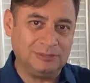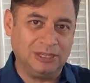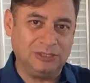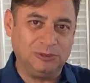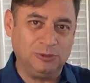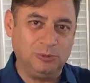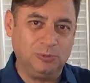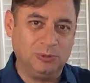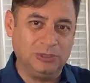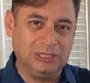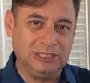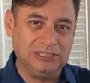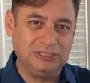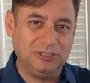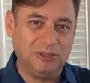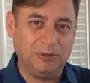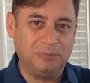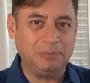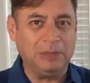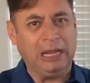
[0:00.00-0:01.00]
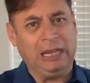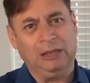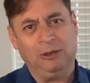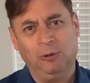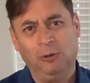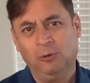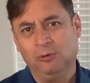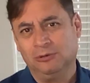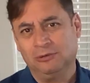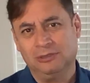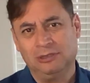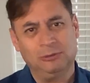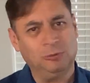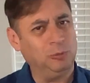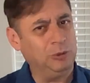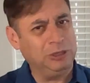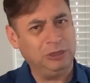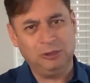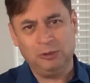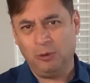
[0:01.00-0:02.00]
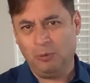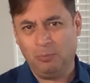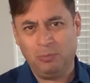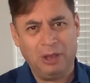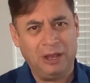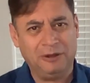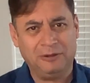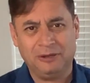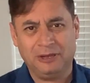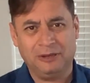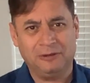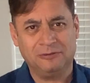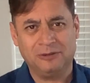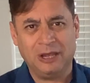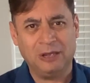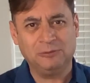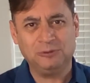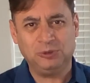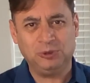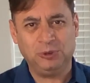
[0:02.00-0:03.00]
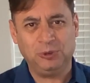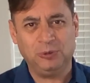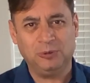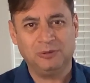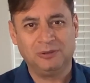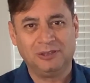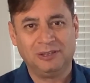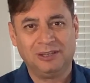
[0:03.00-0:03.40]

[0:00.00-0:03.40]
that you will end up alone and with nobody around you,